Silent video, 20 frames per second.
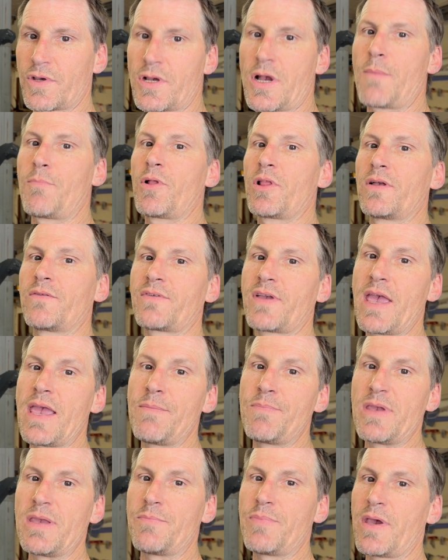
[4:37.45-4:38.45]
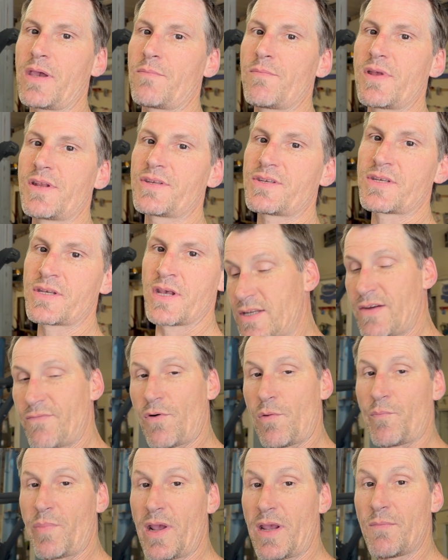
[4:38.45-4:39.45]
couple of KP pigments,
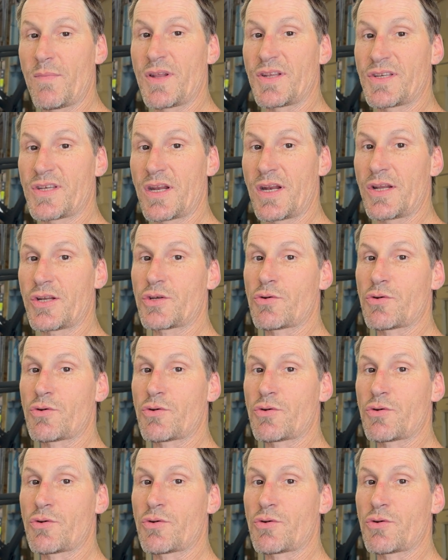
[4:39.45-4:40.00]
different pigments in it.